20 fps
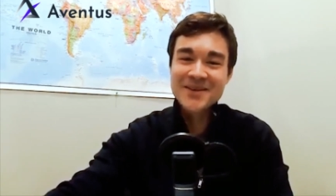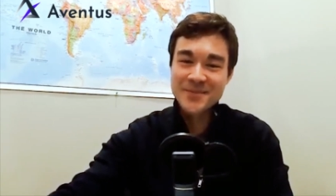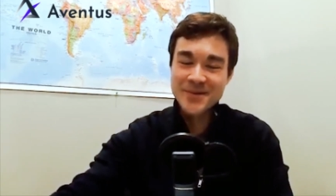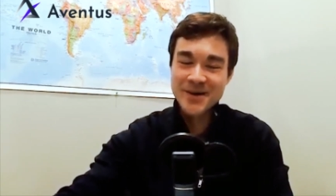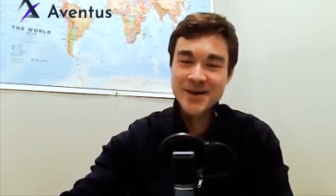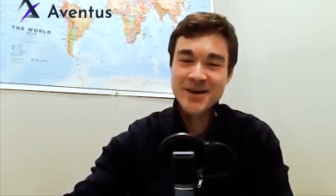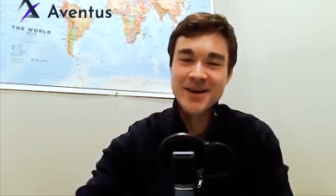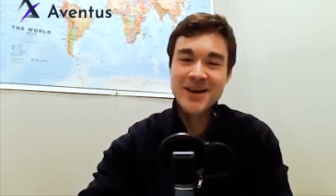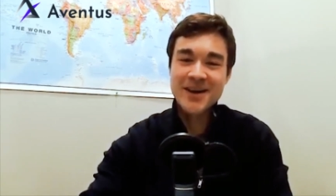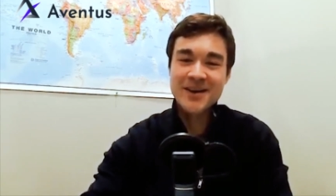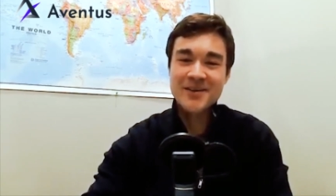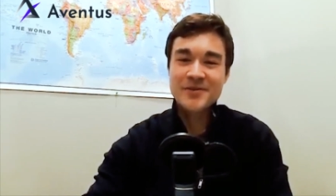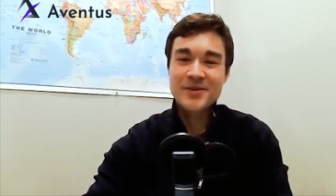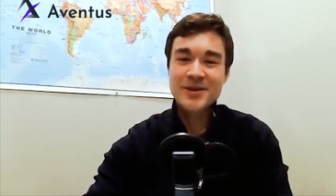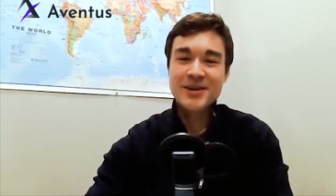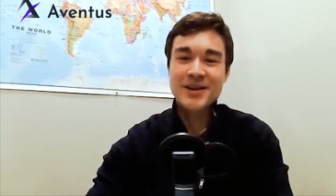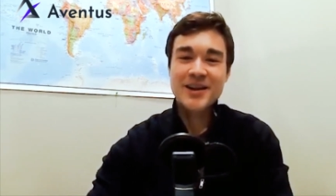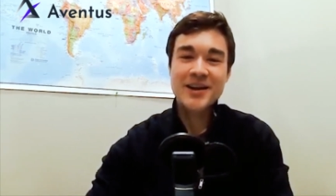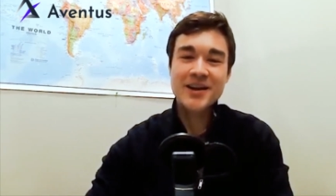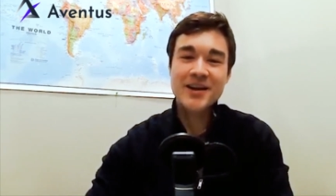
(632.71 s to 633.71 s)
but I really
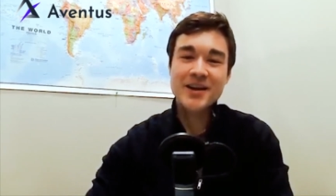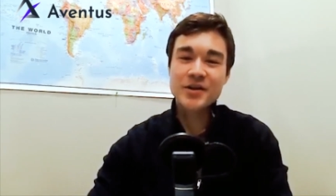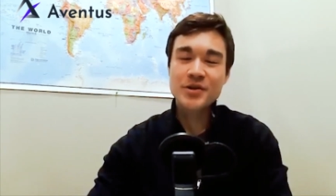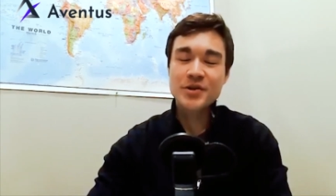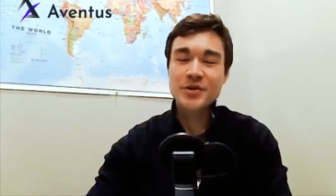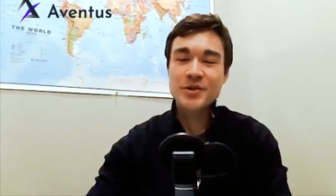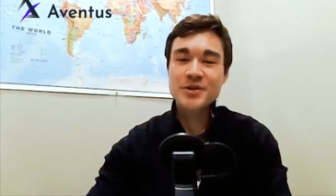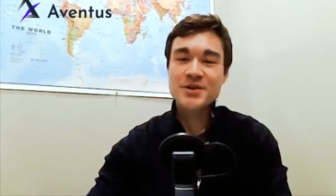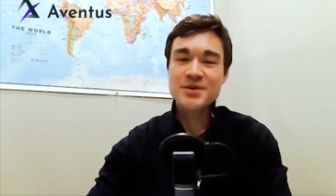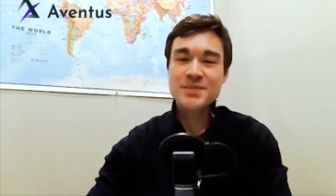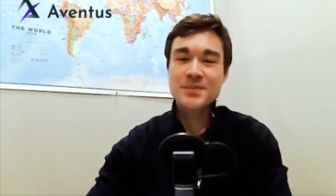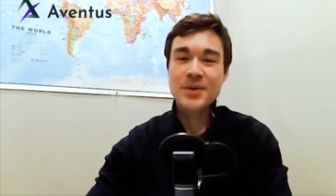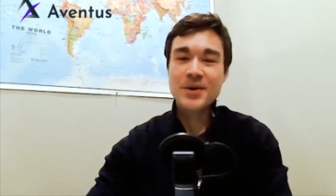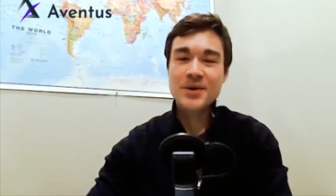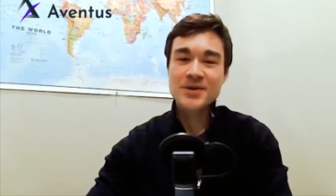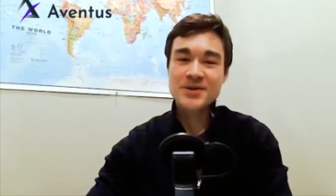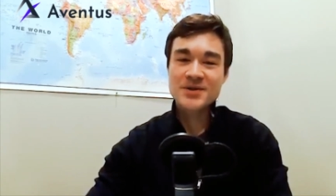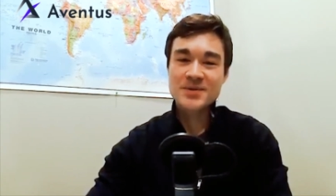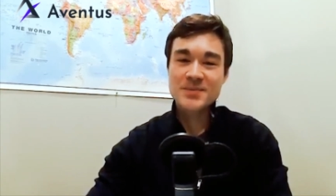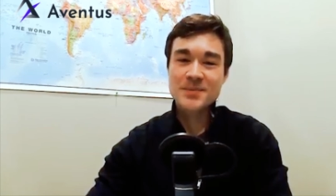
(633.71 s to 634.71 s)
like endurance
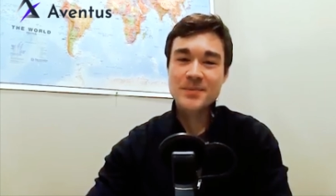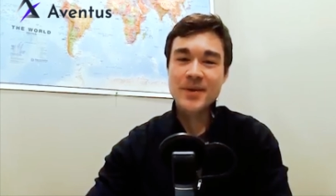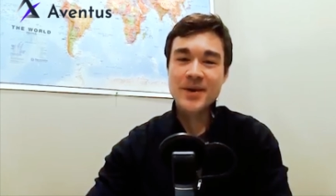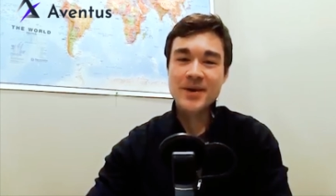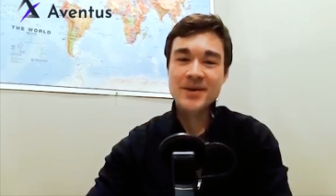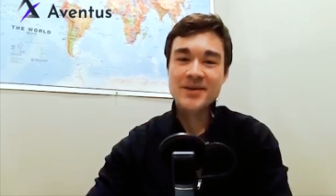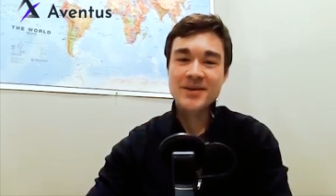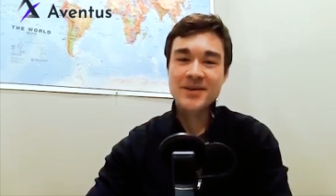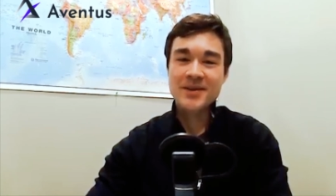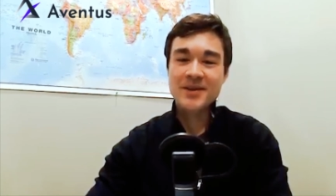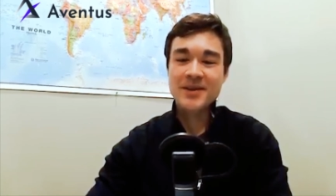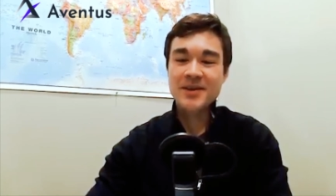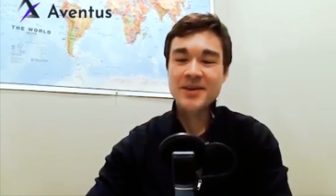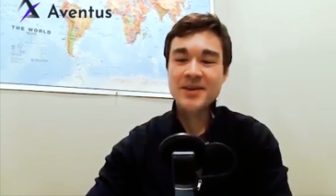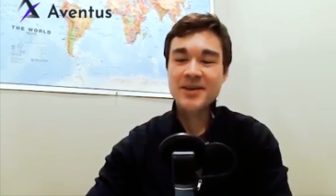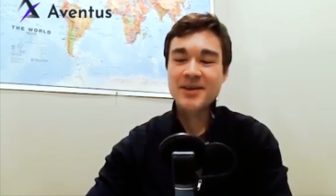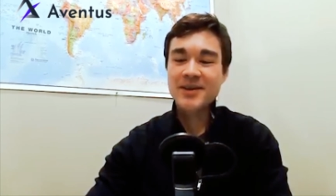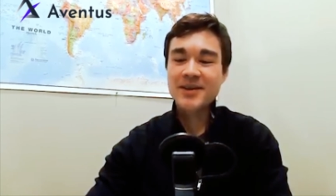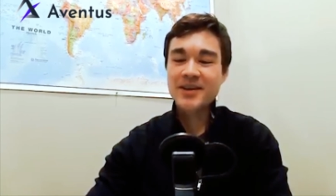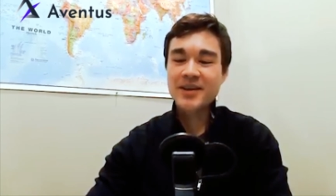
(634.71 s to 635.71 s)
sports. But,
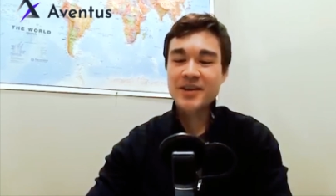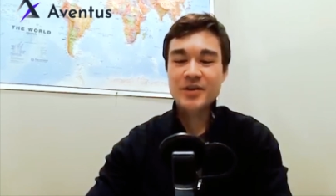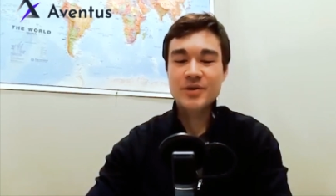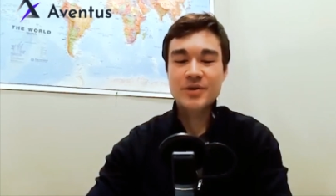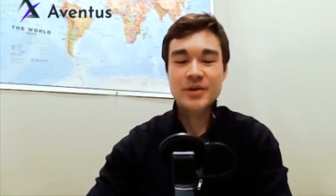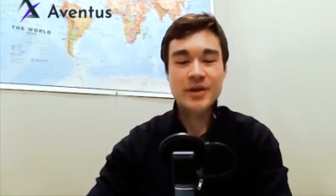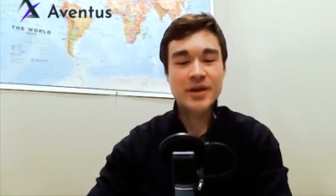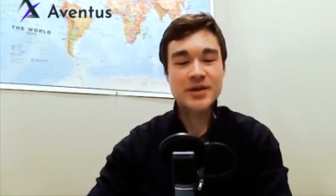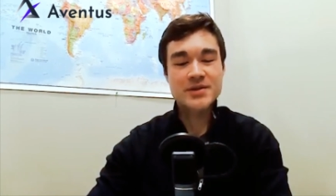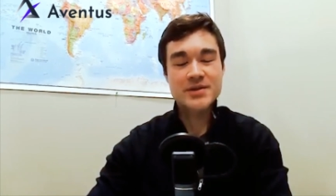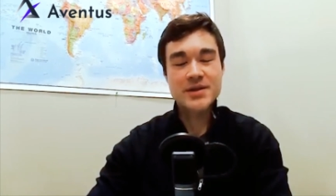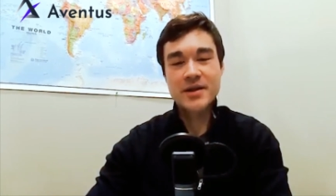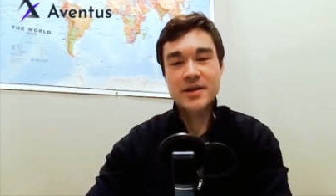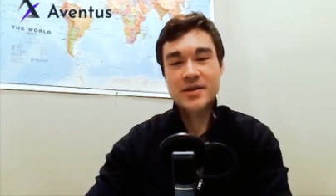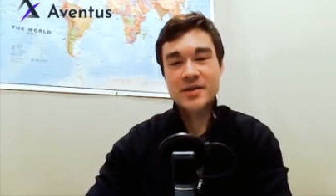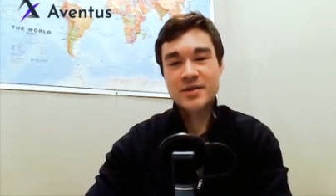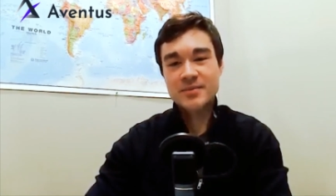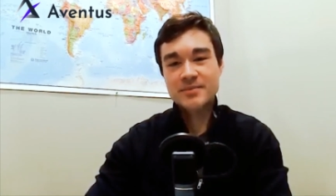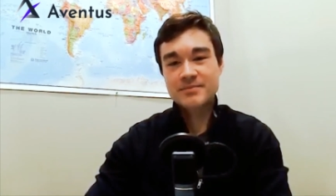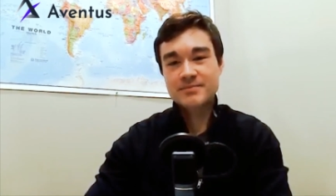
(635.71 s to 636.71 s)
uh, you know, things like
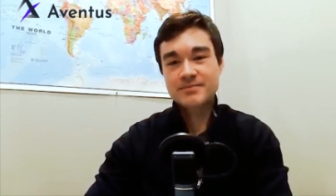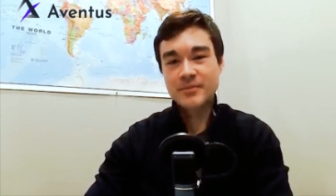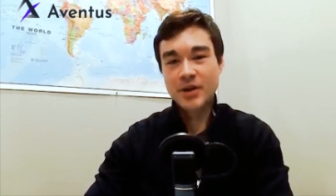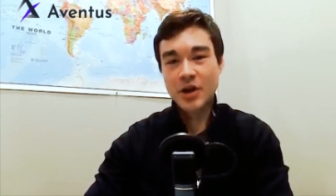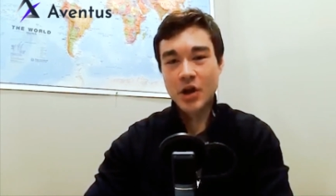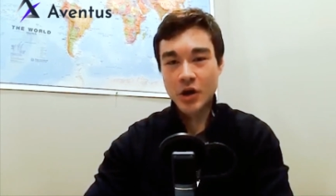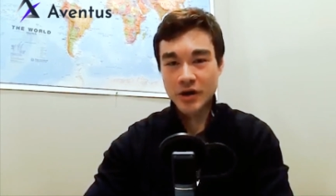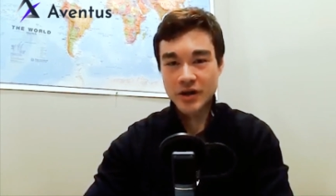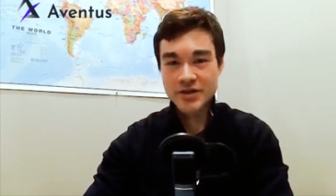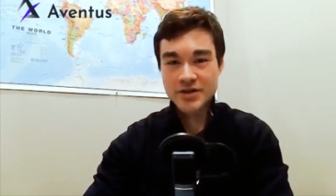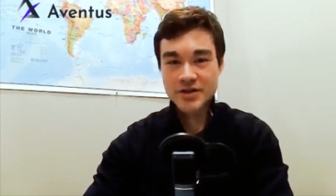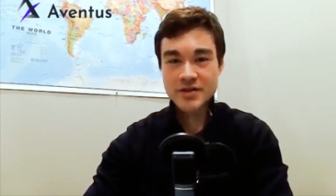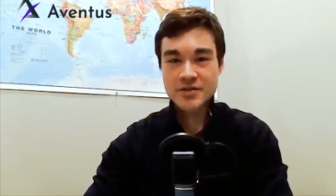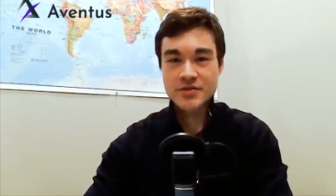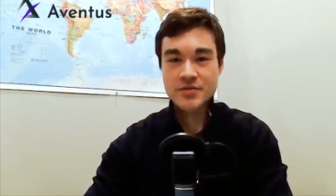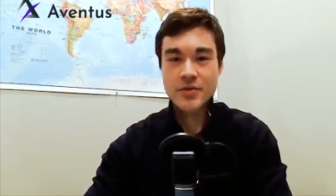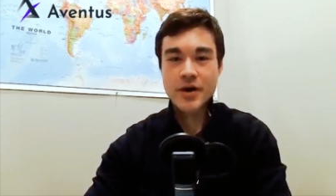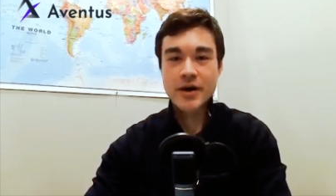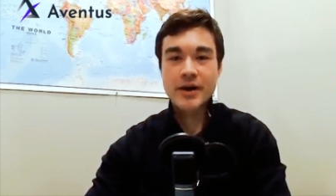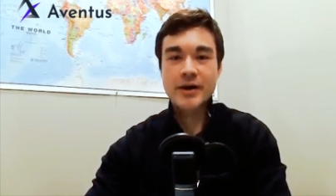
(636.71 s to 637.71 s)
long distance
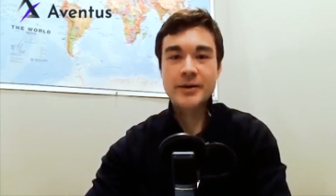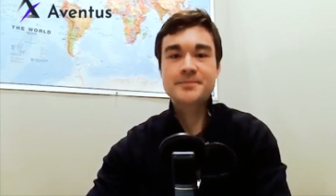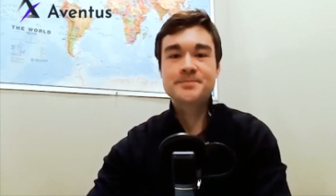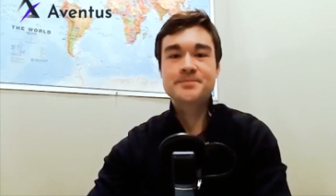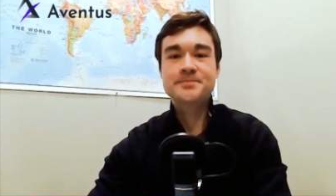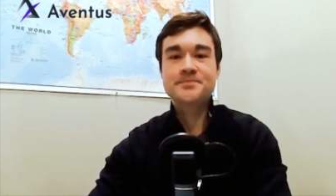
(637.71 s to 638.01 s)
running,